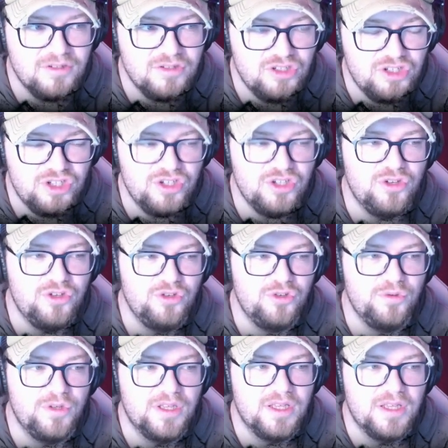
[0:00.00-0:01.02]

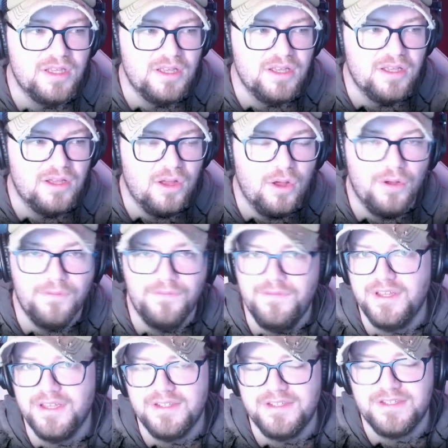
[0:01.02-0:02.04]
too
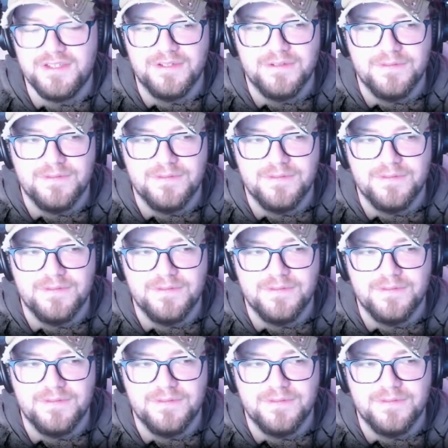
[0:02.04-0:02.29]
obvious.